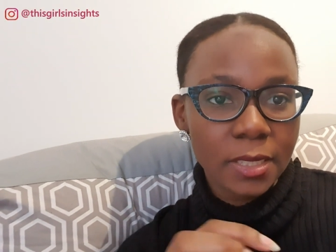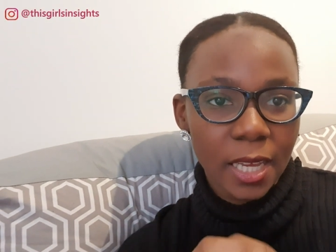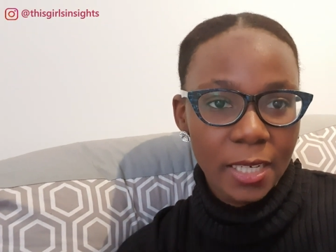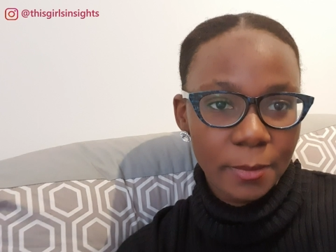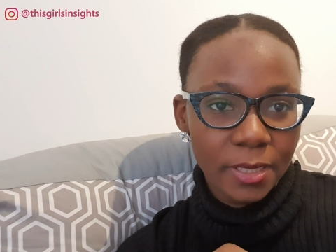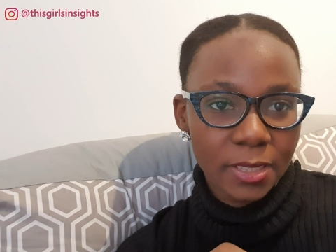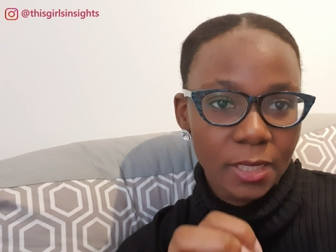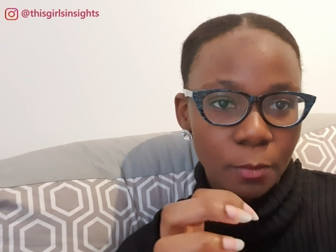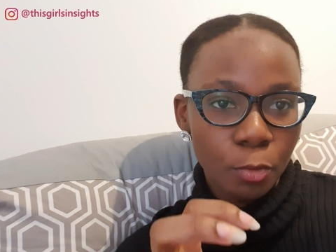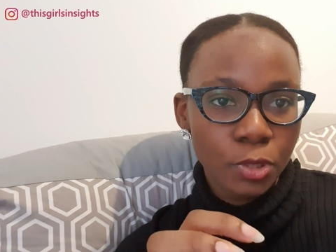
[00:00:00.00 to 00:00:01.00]
element in the
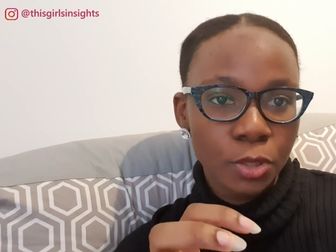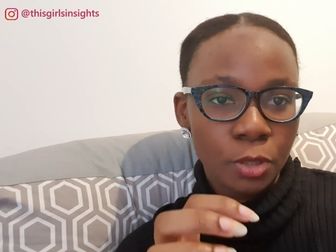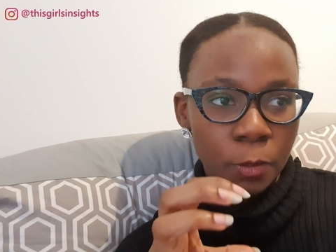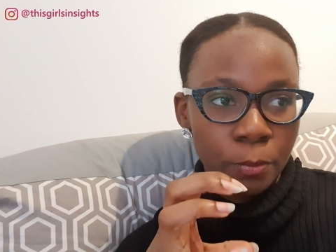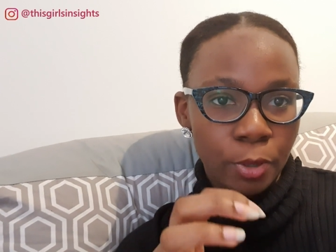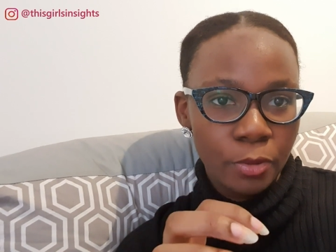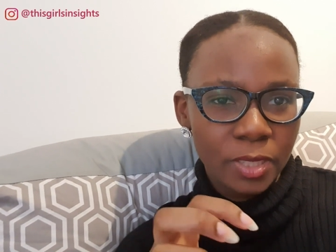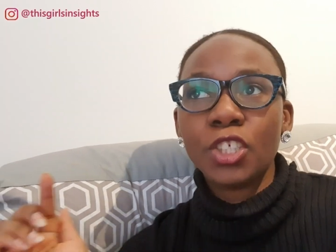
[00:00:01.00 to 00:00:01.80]
multi-cooker broke.